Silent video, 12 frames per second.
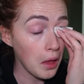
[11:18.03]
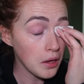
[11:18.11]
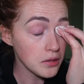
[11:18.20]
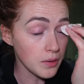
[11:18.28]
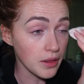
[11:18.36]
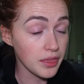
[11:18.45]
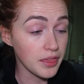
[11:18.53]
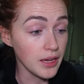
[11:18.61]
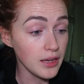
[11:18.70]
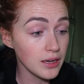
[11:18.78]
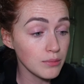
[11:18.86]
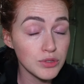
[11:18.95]
So I
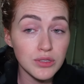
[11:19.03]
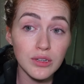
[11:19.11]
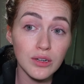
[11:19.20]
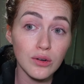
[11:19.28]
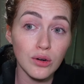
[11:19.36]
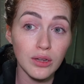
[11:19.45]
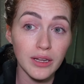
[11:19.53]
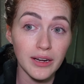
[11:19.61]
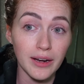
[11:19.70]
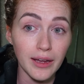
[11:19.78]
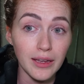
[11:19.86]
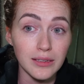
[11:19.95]
think I'm just gonna call it a
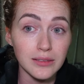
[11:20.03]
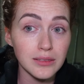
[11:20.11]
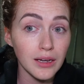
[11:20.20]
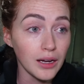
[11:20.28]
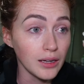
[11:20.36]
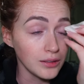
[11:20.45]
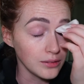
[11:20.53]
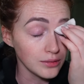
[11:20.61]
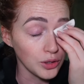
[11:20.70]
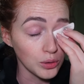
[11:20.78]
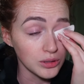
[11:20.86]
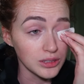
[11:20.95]
night and
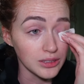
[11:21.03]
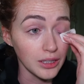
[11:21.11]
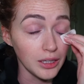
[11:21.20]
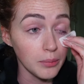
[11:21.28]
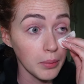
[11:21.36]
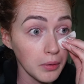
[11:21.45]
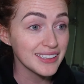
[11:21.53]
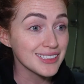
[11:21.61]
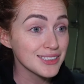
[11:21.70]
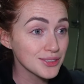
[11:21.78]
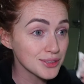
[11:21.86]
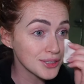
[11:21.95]
go to sleep. This
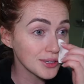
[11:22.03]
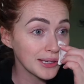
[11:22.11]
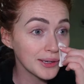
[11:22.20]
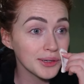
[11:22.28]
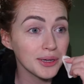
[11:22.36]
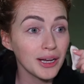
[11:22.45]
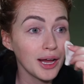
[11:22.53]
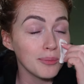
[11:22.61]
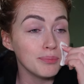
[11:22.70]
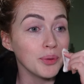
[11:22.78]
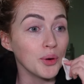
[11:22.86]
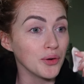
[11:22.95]
is such a like a
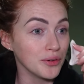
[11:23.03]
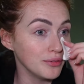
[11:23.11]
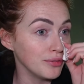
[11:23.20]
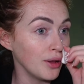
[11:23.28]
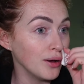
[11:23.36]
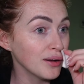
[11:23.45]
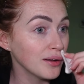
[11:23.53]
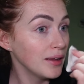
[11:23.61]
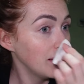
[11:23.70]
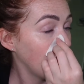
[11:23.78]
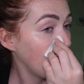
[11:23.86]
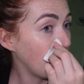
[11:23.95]
boring vlog
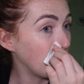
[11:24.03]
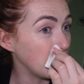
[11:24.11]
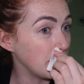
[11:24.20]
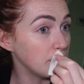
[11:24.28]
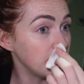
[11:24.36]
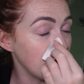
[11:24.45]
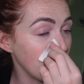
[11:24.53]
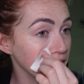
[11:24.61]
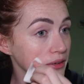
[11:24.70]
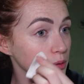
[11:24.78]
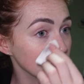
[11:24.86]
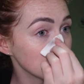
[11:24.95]
and I'm
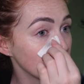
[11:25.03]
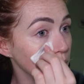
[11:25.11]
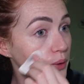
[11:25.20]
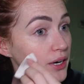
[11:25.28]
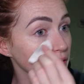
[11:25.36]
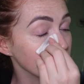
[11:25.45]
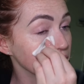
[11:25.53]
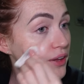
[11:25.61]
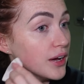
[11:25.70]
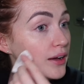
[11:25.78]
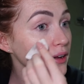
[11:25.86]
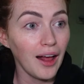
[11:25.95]
very much aware of
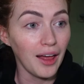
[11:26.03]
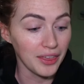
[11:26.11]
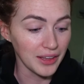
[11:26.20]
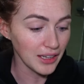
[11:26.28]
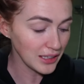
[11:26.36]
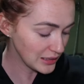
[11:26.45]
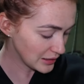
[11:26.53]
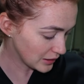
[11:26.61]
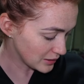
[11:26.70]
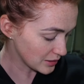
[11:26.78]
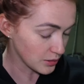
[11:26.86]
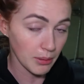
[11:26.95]
that. I think I need to
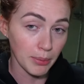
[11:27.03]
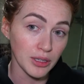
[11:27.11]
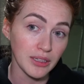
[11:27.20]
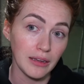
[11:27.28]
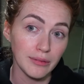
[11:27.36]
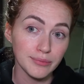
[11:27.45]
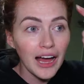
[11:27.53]
listen to my body.